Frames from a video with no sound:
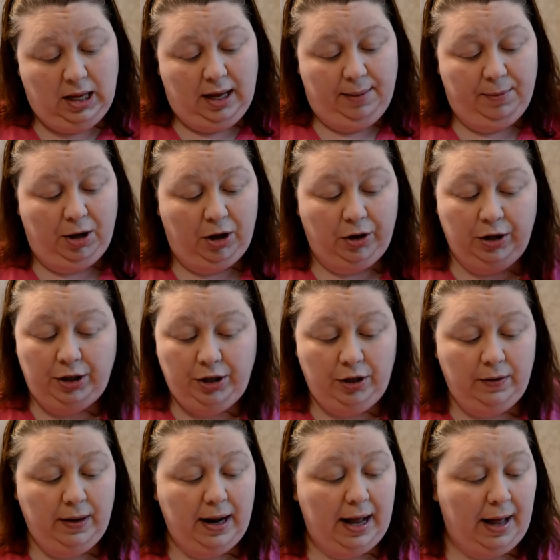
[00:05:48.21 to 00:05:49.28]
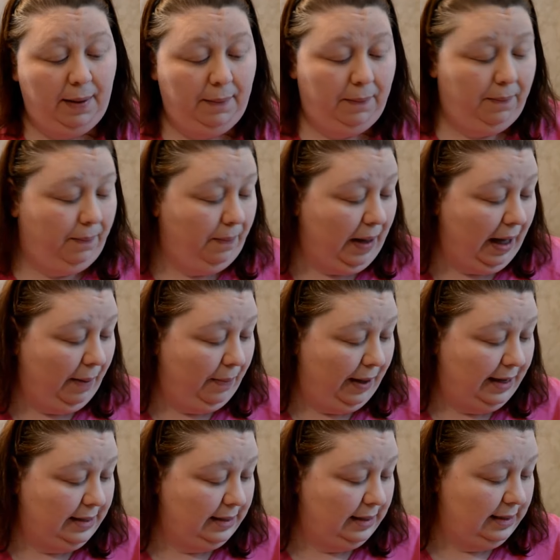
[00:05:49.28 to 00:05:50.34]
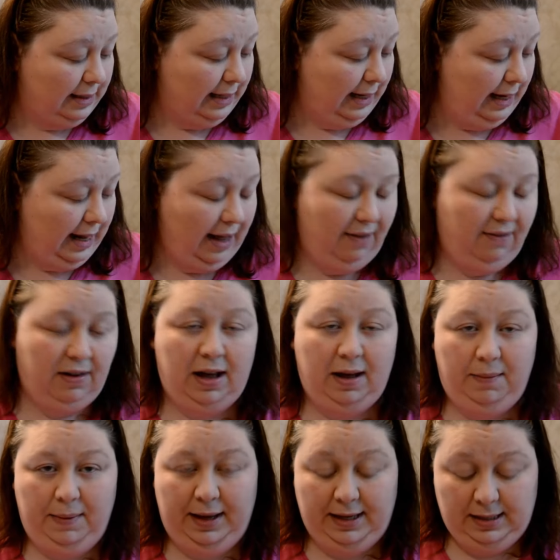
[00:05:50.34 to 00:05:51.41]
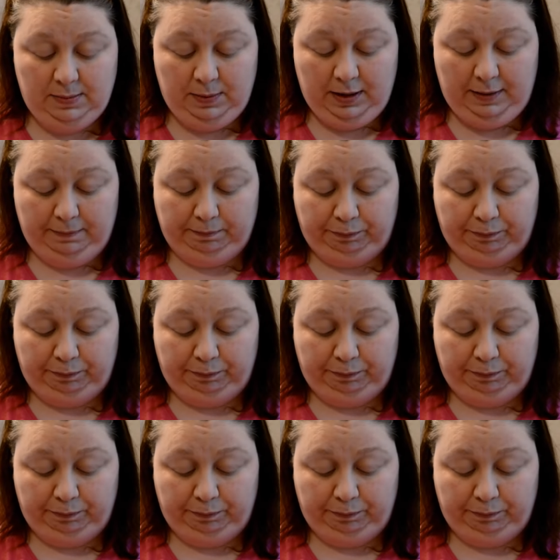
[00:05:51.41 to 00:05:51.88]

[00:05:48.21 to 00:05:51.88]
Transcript: I'm not going to do an eye, eye base because I didn't have eye base, but